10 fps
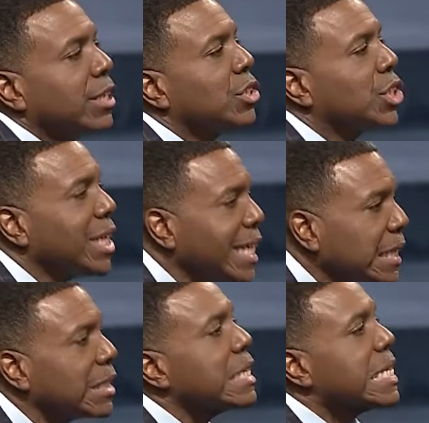
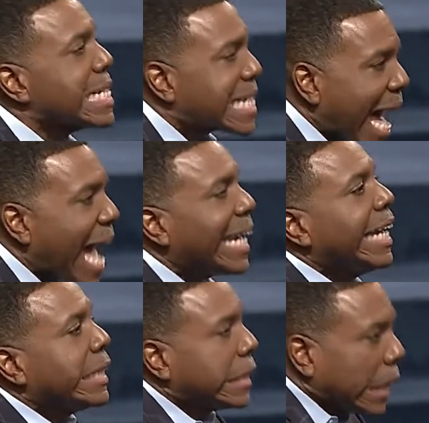Jesus got
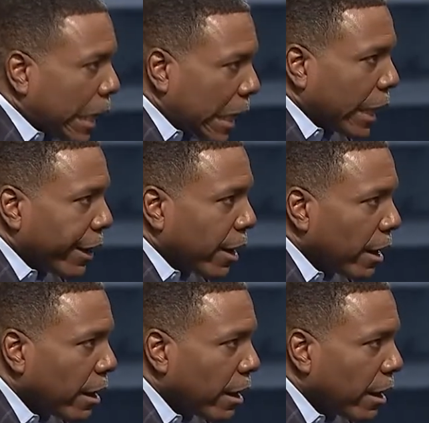it done.